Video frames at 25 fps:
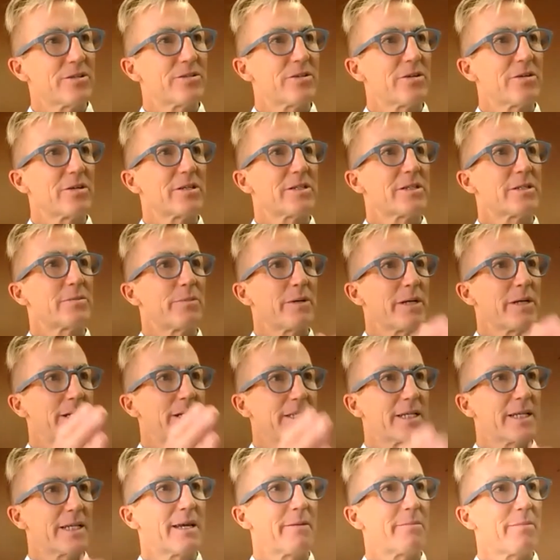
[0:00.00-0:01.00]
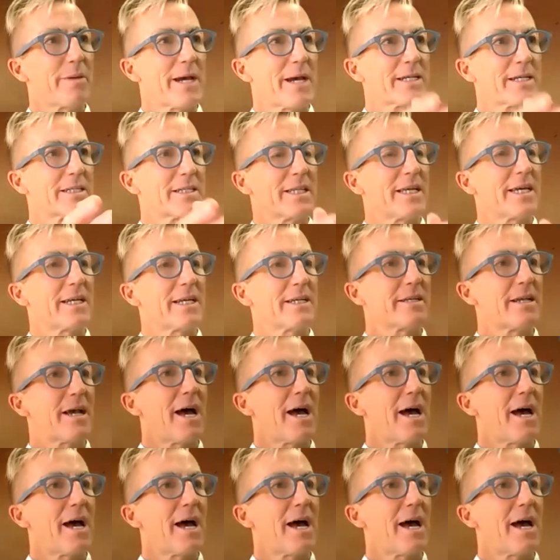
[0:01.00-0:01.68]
so to speak, to get back to that